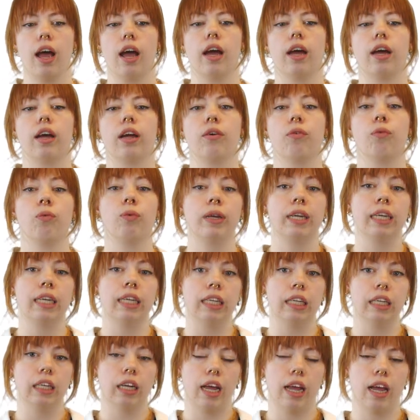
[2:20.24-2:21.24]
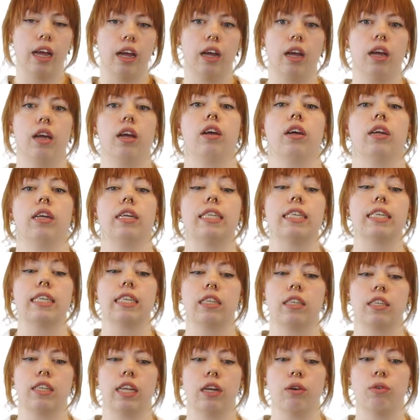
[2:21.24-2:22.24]
We
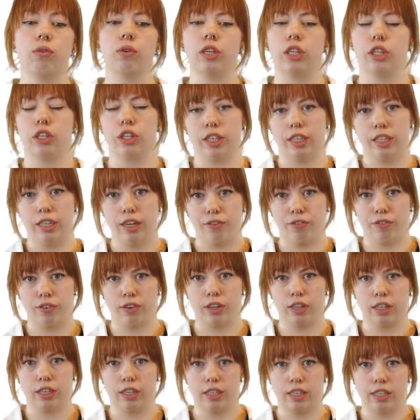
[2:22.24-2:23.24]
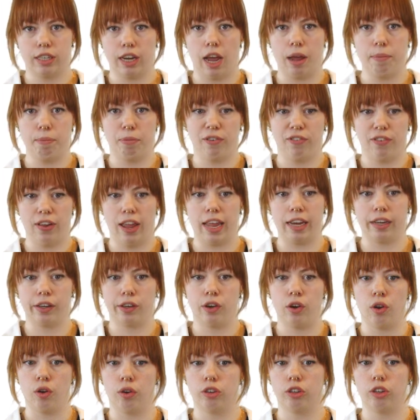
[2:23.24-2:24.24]
distinguish a different type of end
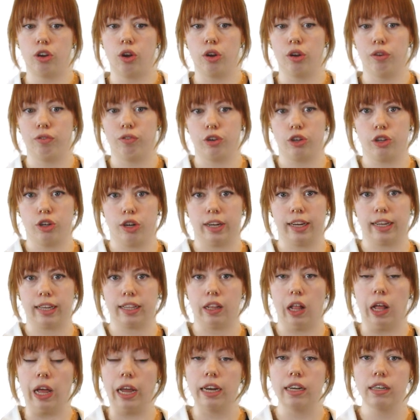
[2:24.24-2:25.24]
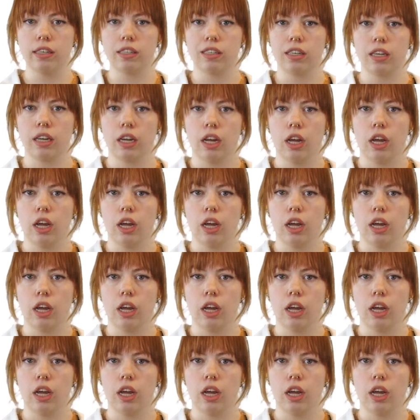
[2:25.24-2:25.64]
node called a photonic client.